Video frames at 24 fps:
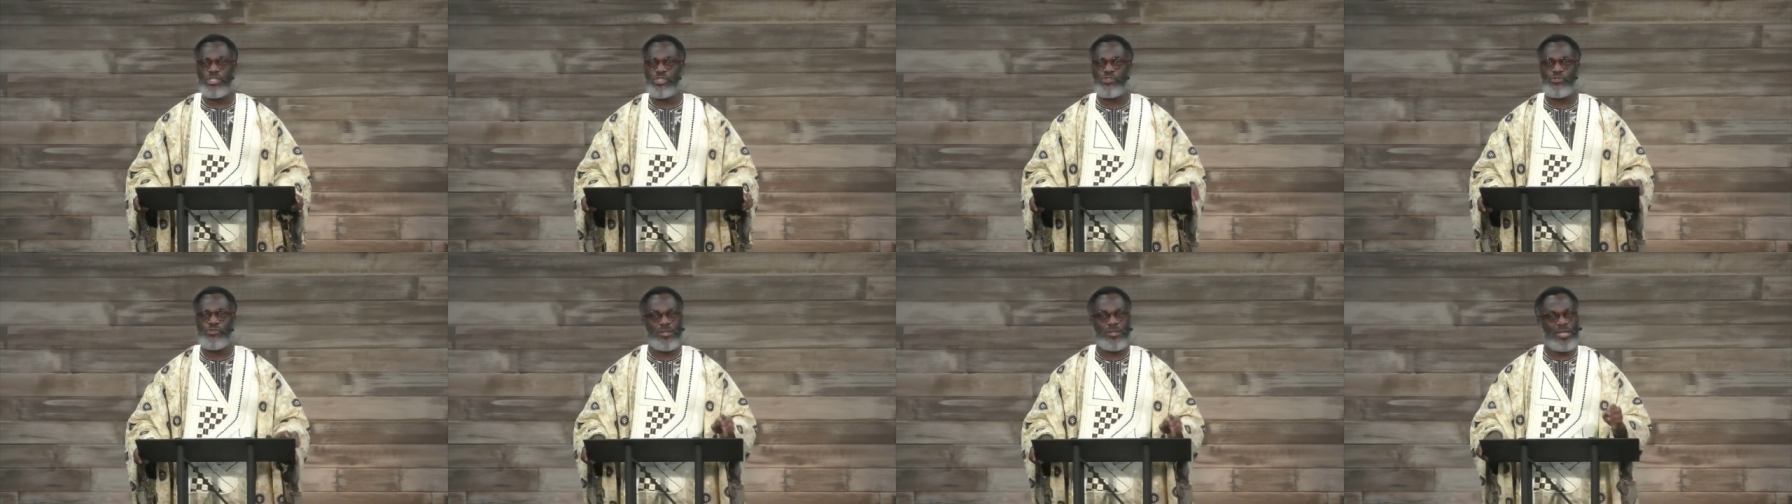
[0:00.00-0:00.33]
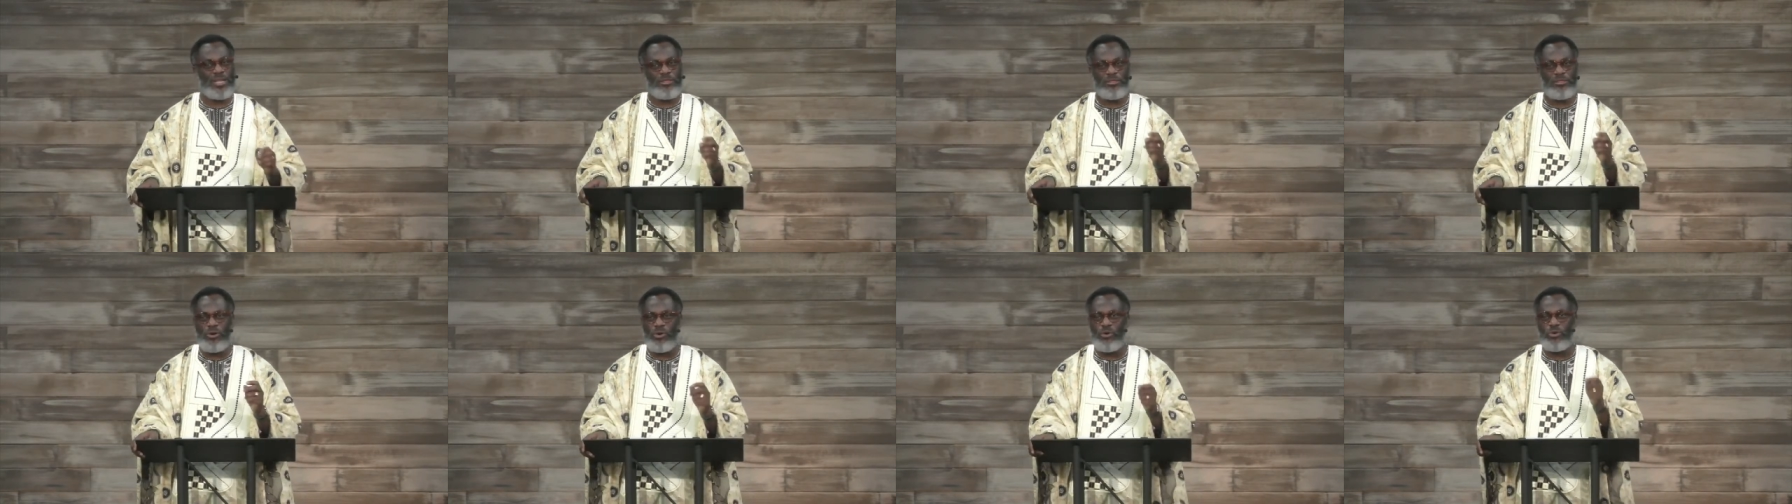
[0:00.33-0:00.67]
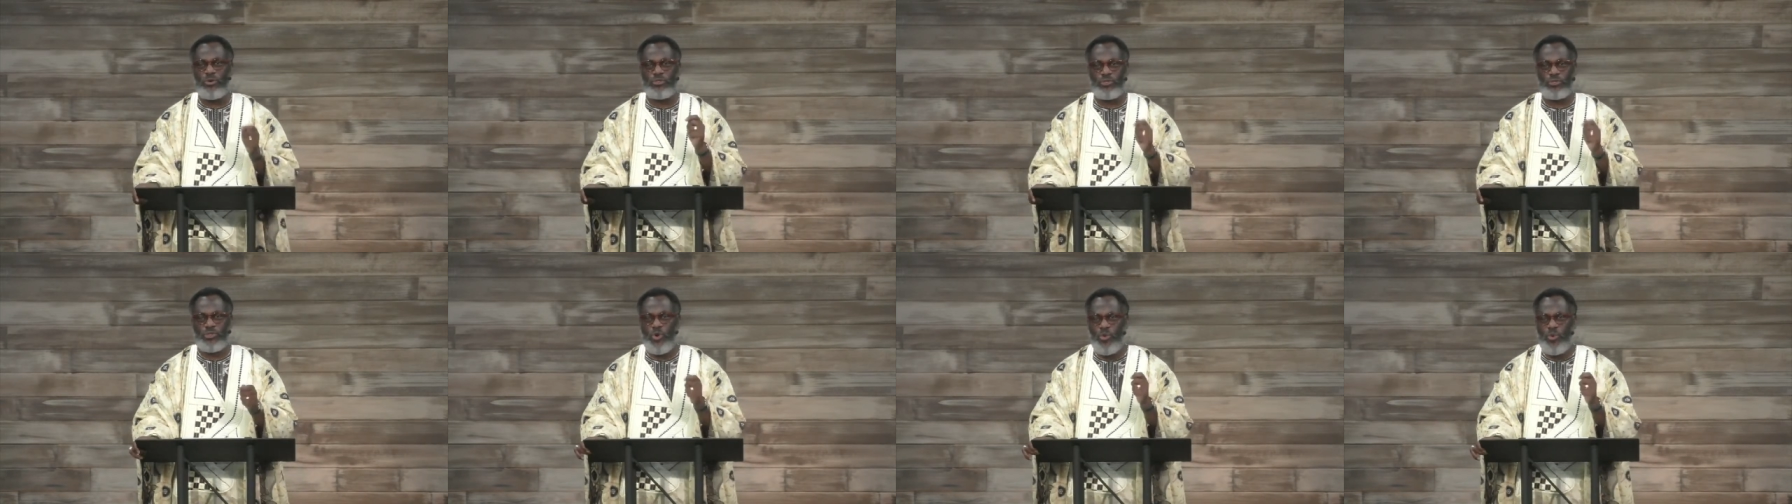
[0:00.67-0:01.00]
sure that
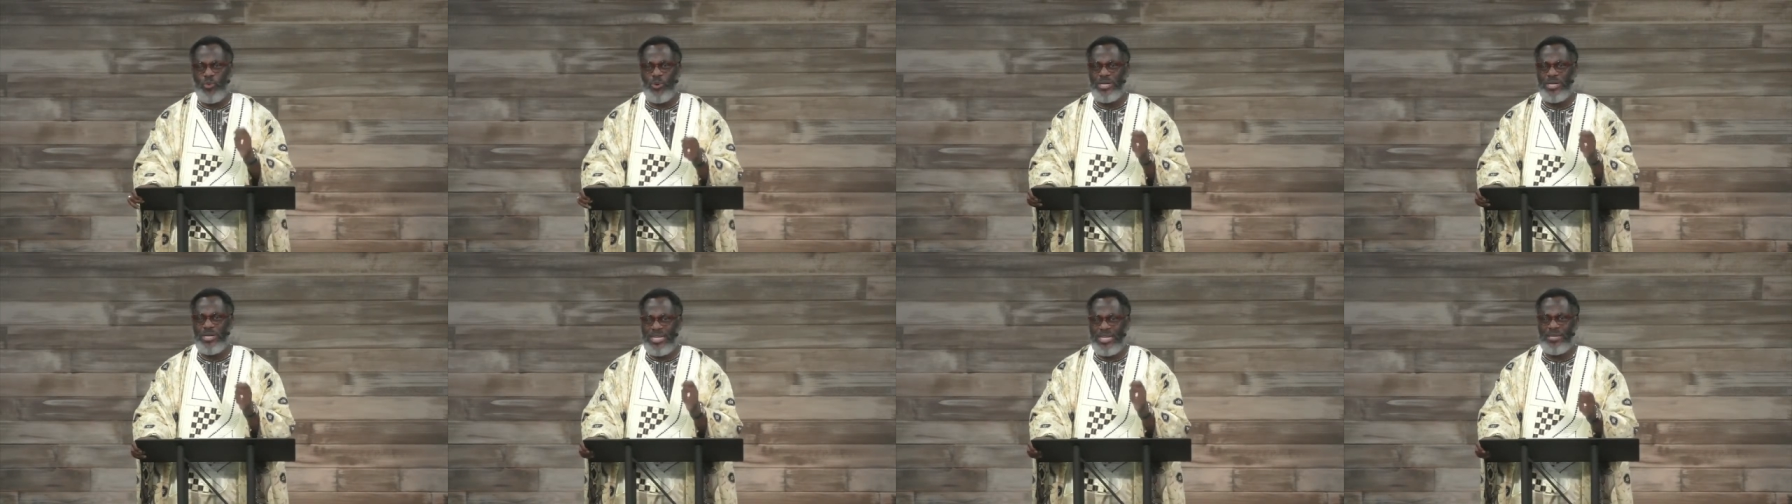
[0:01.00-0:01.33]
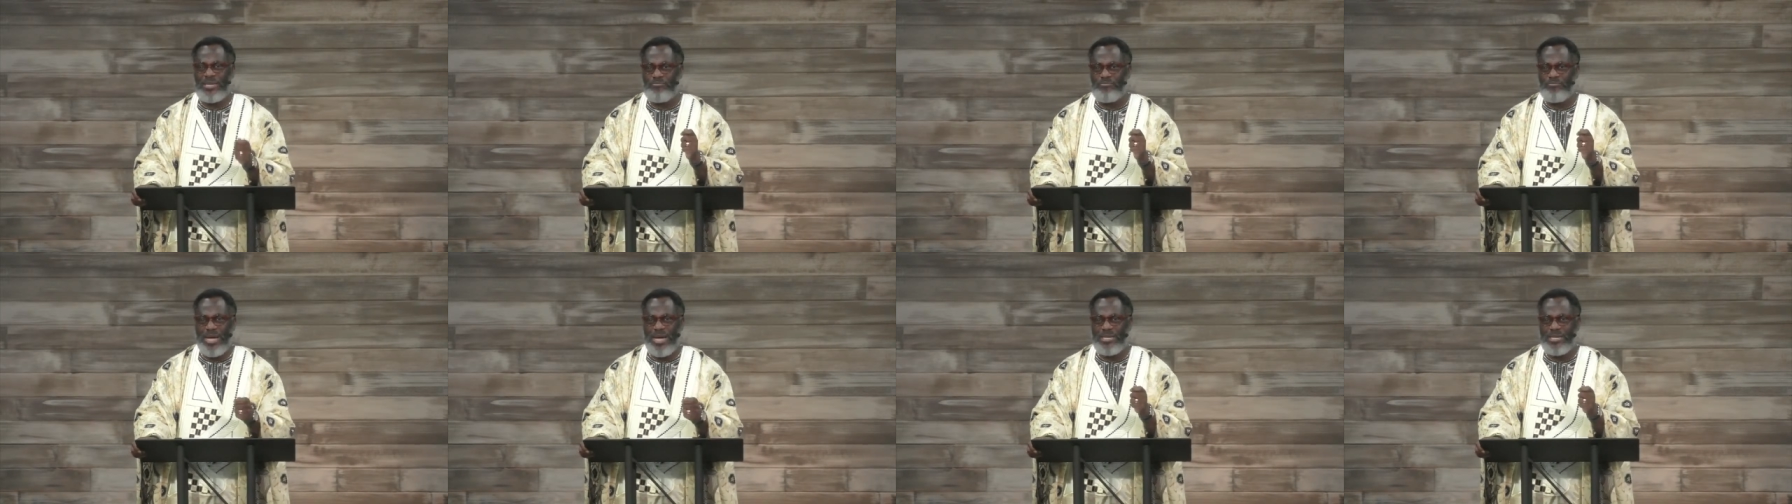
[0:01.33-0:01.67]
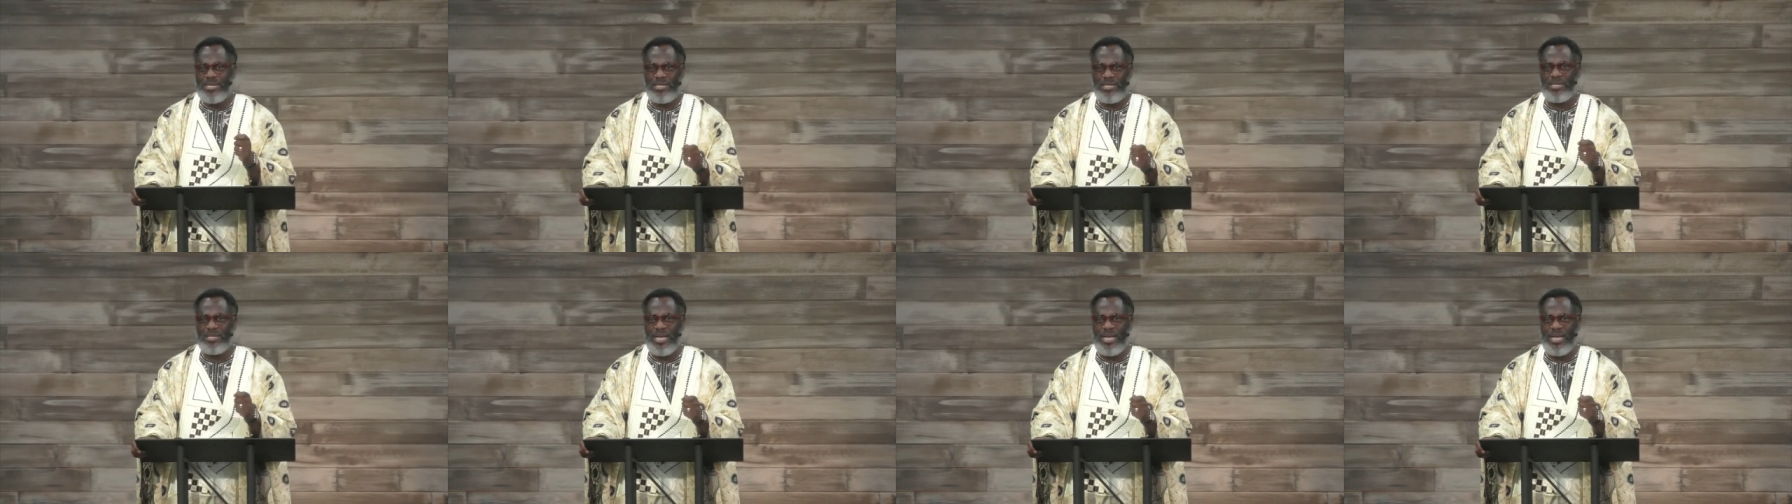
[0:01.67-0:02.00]
those who will need
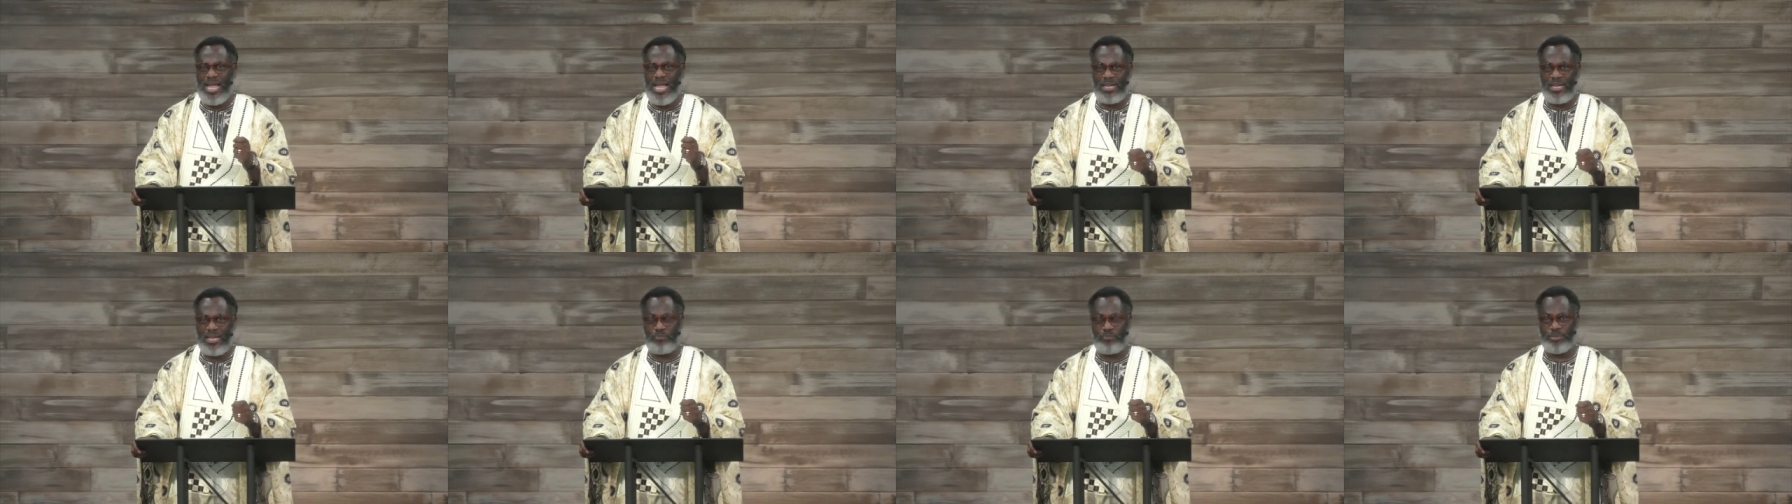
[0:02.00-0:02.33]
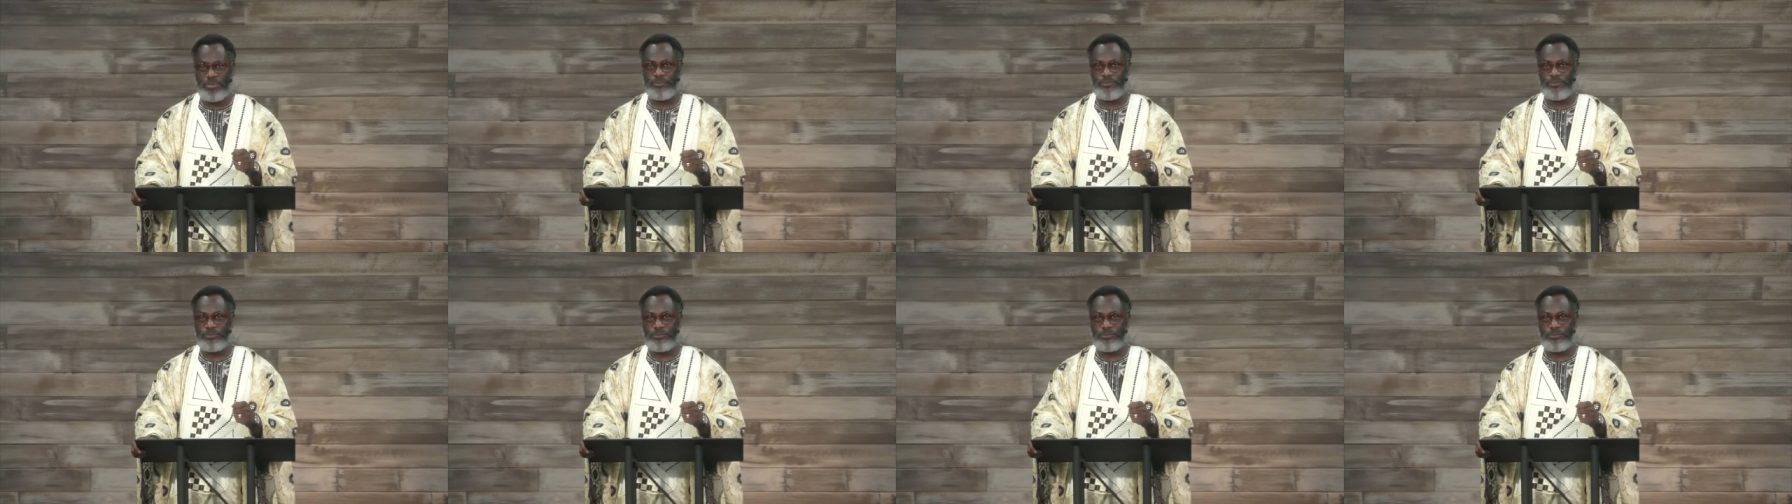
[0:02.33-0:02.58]
medical help,